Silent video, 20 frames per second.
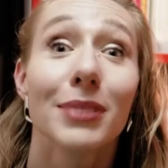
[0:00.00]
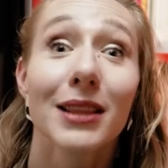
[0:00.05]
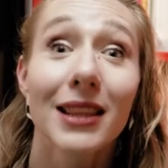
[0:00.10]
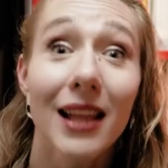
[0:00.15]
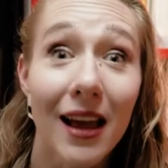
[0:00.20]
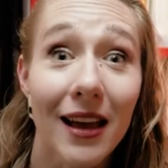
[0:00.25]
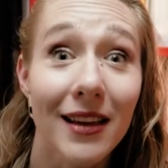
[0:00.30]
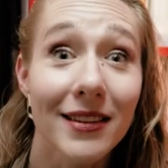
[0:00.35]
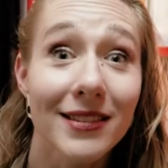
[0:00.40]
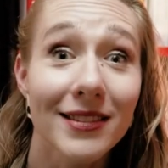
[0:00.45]

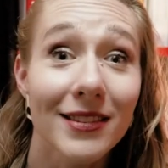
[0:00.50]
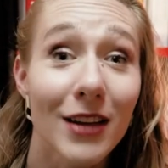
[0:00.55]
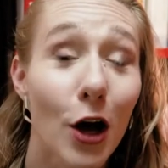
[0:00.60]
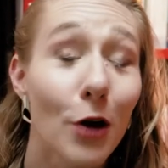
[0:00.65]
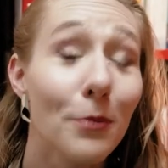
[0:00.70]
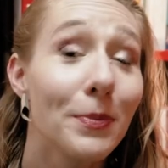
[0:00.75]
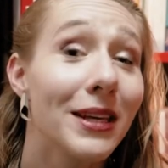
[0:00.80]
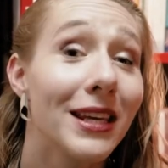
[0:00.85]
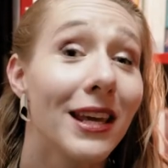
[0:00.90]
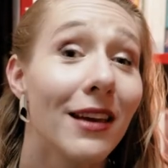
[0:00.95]
Plus,
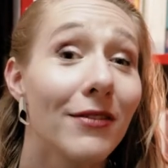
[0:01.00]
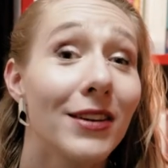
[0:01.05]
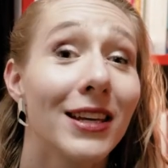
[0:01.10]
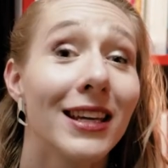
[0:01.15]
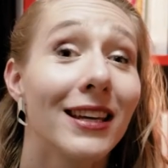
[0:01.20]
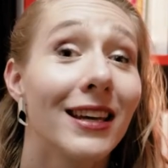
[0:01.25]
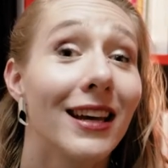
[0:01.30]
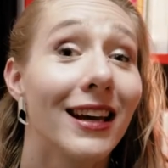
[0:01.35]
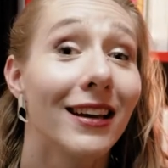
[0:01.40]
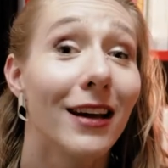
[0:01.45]
I'll be
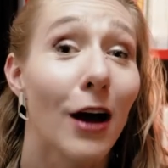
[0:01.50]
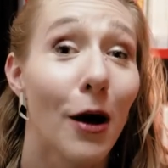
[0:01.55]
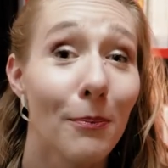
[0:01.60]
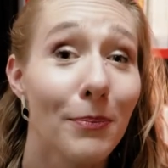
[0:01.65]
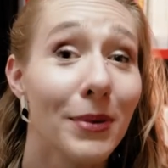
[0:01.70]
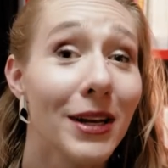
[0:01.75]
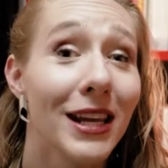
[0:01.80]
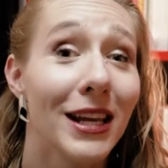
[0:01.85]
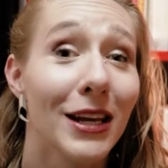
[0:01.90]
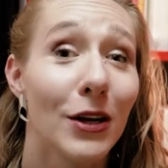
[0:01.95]
giving
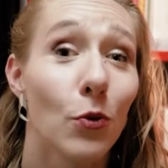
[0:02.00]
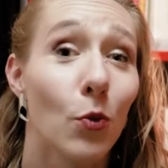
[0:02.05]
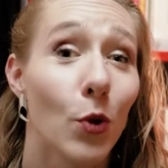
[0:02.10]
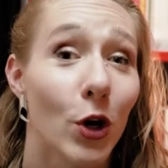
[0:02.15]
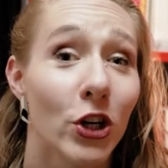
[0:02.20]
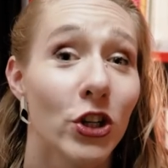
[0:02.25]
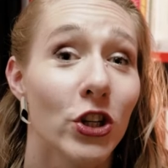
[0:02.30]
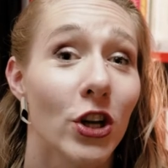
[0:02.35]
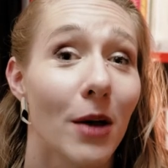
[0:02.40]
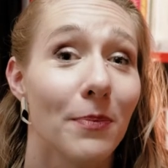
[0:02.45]
accompanying
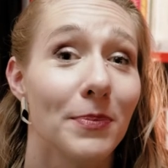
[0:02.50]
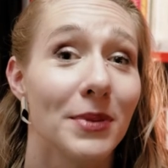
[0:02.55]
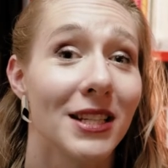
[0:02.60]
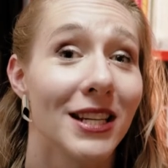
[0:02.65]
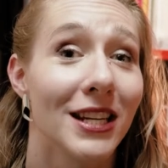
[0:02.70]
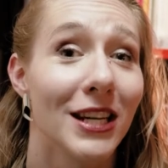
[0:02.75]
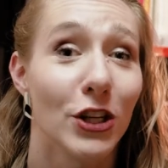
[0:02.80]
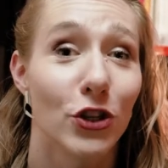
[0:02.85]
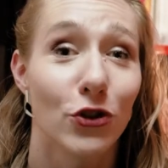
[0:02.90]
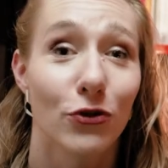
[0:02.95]
workshops
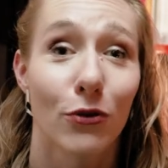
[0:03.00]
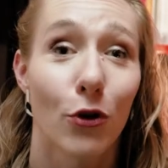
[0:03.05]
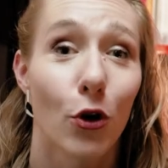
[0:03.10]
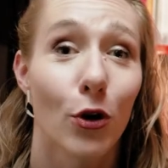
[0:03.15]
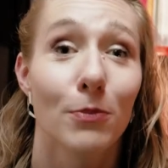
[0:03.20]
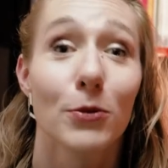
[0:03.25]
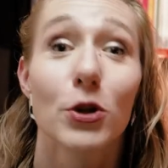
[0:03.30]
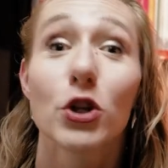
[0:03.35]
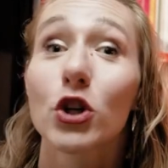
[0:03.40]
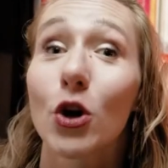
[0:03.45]
in each
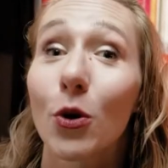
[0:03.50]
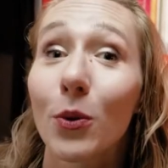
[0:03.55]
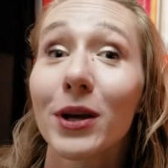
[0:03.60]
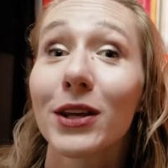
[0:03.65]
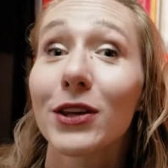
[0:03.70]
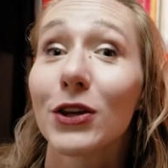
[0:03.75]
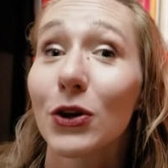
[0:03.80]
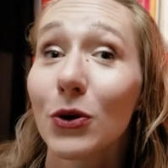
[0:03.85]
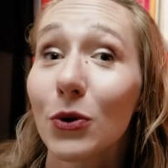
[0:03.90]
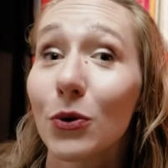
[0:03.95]
form
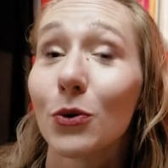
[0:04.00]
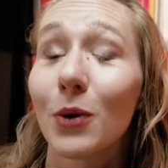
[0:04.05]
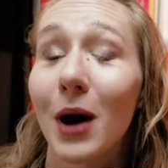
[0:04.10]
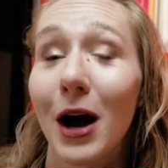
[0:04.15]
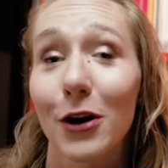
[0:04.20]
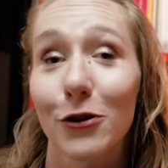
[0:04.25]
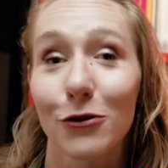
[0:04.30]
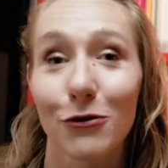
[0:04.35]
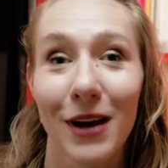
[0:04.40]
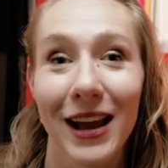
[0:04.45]
showing you
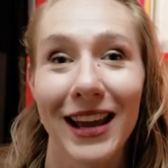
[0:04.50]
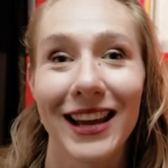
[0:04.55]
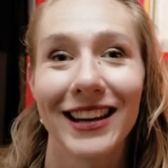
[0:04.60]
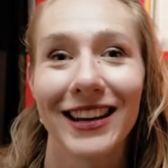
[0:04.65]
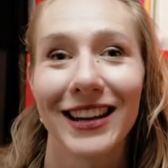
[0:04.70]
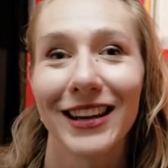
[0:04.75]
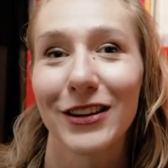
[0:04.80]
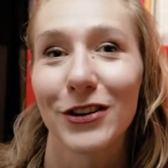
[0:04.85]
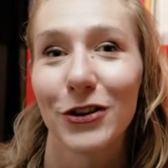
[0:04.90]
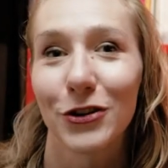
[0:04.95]
how to write
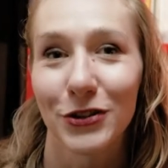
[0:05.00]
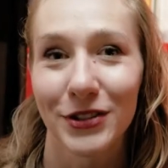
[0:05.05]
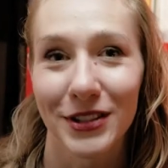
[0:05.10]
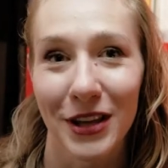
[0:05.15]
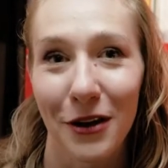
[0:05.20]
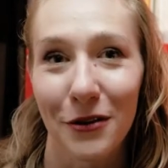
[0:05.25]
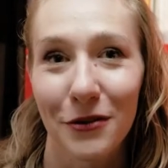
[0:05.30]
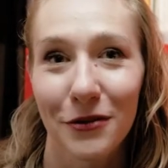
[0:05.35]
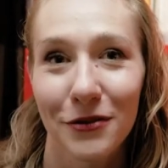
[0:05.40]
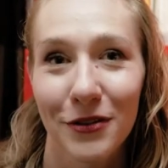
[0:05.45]
in it
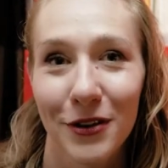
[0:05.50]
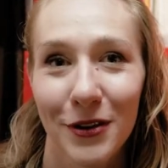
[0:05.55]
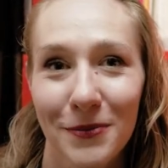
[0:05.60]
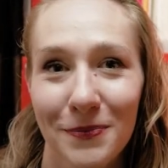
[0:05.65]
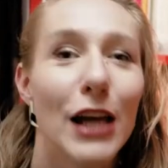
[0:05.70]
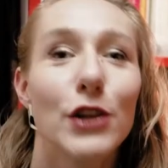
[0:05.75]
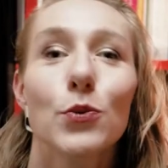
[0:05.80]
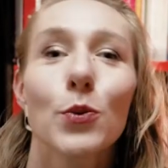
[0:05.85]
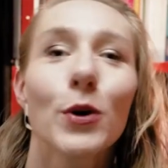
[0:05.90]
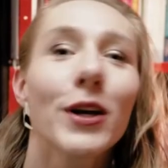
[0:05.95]
yourself.
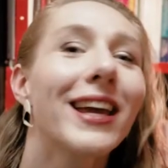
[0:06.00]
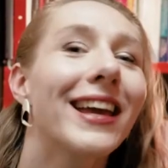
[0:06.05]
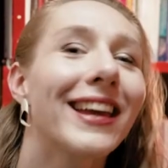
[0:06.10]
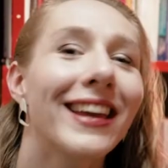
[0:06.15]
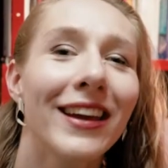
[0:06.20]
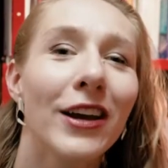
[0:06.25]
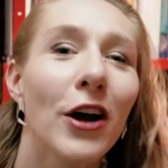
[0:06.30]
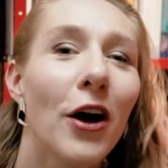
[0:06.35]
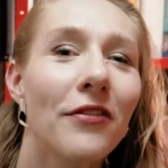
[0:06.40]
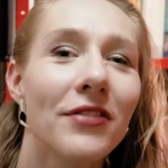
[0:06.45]
And we're
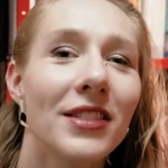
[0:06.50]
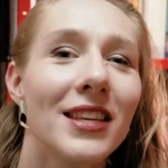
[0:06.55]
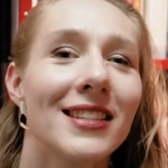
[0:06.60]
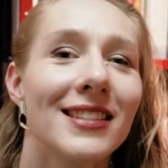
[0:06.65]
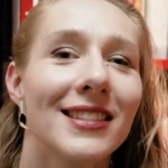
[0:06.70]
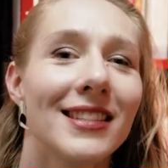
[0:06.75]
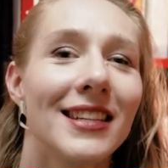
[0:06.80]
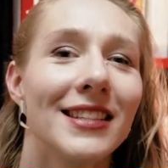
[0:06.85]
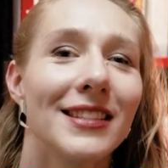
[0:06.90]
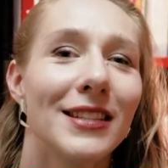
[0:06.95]
kicking off this
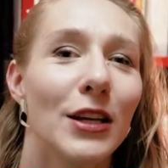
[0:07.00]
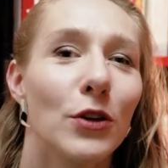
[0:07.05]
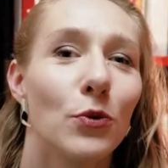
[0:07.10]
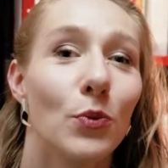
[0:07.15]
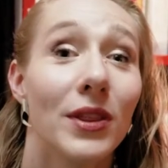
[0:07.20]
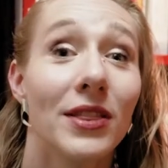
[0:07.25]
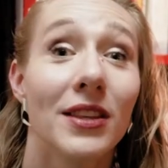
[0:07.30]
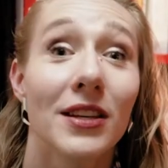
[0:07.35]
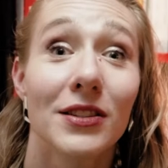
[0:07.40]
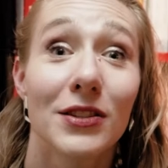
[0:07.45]
season
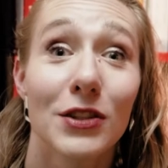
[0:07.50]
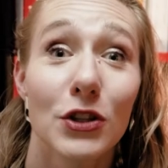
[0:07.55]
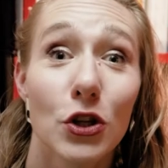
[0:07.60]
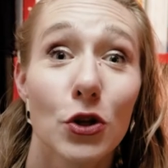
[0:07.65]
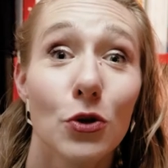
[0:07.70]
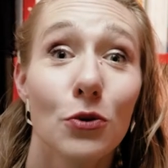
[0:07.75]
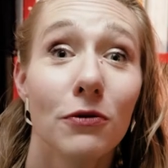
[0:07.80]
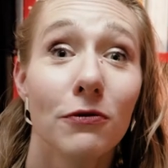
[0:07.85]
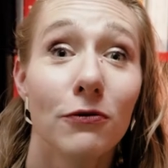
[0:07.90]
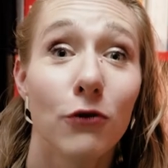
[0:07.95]
with these
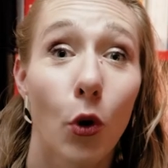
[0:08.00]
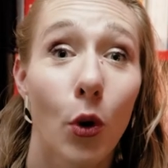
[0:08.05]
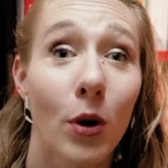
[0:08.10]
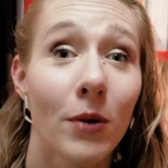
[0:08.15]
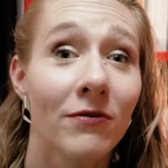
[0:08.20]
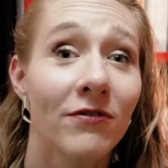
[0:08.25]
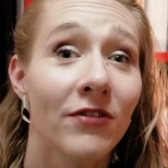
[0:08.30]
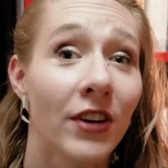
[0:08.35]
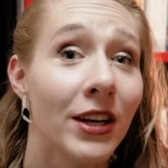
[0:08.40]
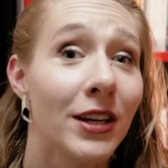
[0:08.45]
new
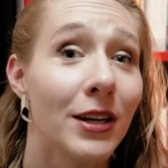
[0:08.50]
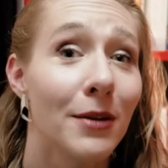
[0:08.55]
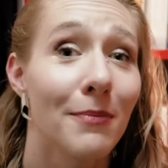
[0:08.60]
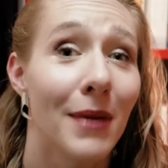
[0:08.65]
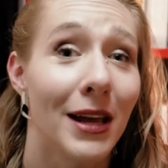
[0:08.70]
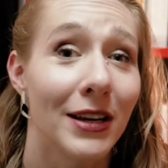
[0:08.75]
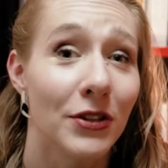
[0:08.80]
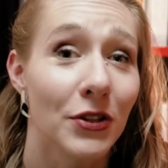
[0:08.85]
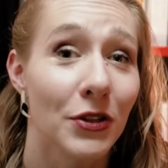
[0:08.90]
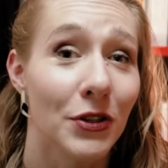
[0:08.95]
Form
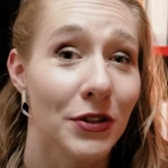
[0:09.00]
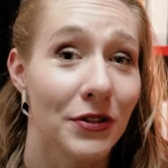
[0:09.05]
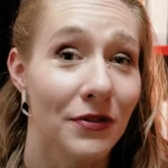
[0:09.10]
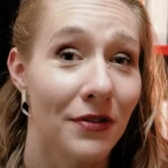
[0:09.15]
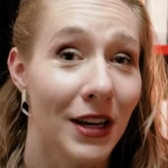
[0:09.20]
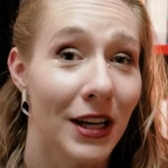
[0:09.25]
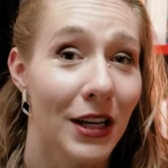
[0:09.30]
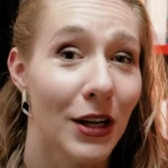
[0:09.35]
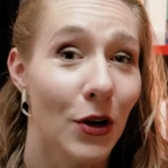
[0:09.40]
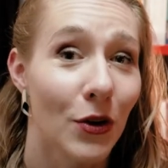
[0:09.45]
Fundamentals
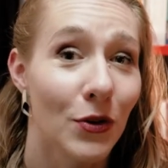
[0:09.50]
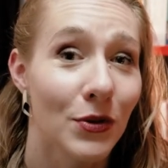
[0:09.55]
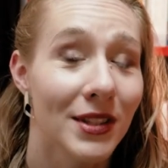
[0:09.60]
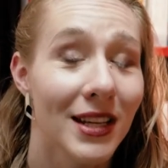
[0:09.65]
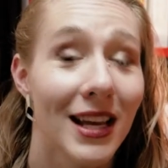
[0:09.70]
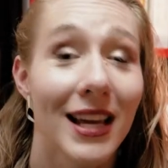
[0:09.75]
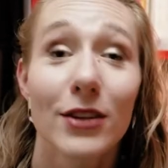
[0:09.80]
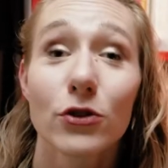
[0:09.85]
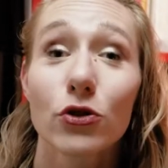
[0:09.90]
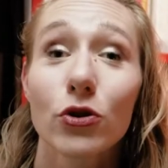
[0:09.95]
videos,
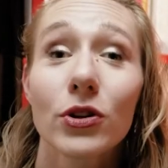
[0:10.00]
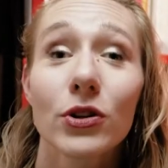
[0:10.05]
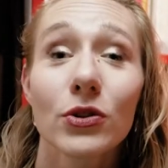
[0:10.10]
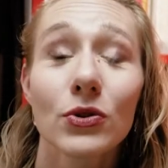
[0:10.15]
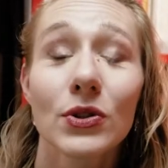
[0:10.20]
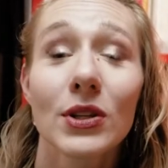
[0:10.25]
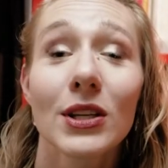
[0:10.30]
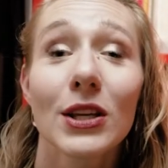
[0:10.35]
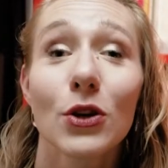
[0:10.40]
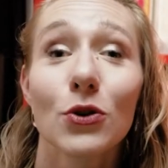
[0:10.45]

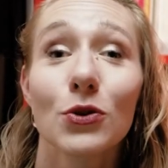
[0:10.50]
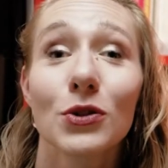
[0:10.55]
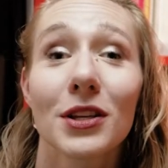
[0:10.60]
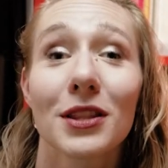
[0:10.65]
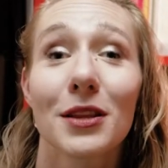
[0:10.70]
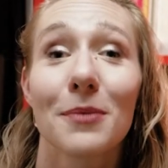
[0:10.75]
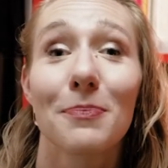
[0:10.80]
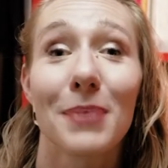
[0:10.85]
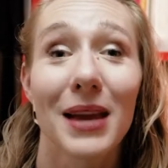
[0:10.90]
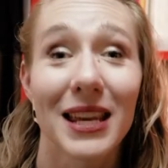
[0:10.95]
introducing you to
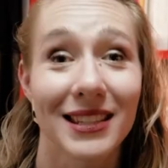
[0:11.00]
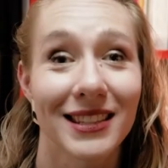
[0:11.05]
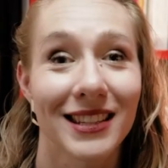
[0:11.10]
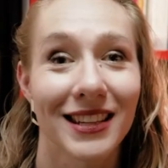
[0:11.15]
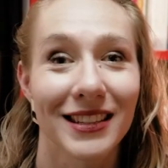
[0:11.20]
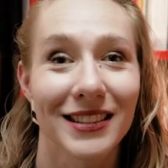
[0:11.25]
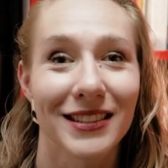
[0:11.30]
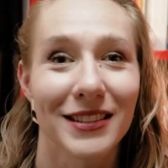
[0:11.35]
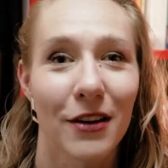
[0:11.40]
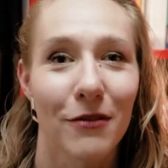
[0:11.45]
the
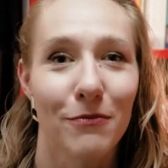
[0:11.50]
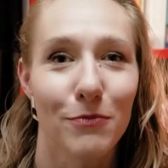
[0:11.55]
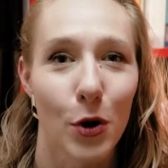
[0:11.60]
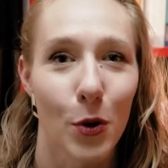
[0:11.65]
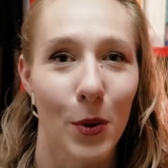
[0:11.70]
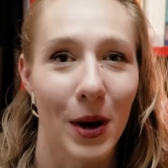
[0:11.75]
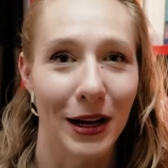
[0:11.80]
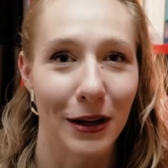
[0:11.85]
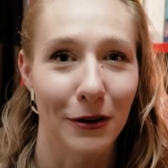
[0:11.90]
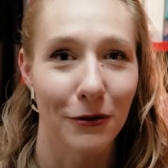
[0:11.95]
basics of
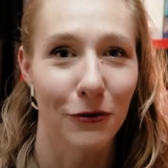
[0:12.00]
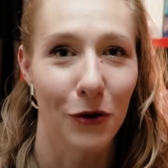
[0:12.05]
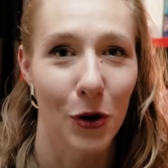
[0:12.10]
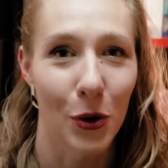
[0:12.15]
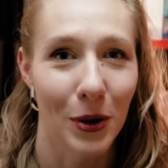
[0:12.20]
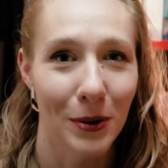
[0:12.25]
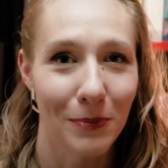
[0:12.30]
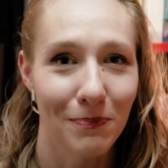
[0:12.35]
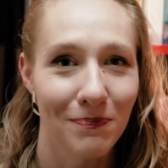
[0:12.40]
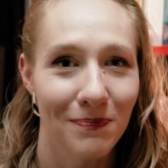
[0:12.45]
poetic form.